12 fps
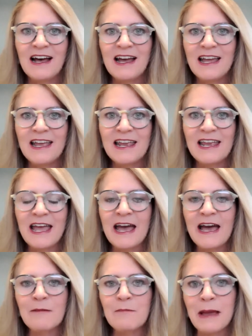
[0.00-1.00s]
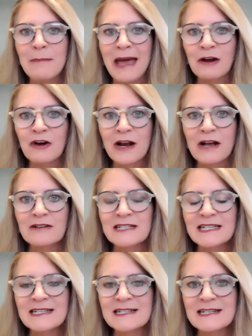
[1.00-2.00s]
my
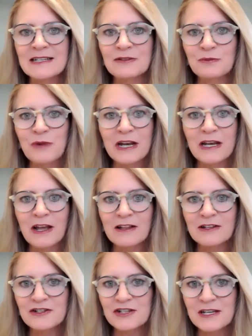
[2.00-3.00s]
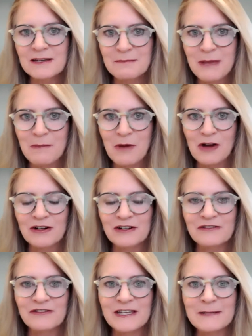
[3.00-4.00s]
background is in radiology and
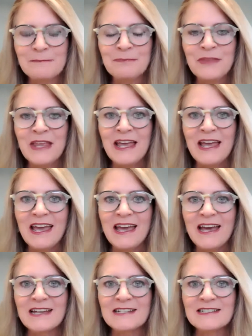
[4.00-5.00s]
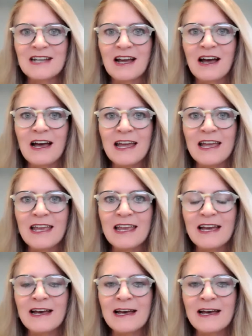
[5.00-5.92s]
mammography, and I